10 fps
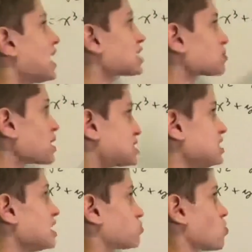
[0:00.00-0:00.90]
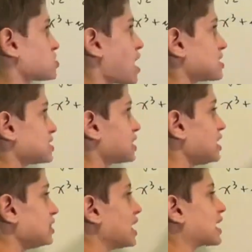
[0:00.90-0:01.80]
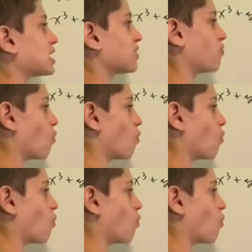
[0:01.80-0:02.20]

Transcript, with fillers: x plus z is precisely negative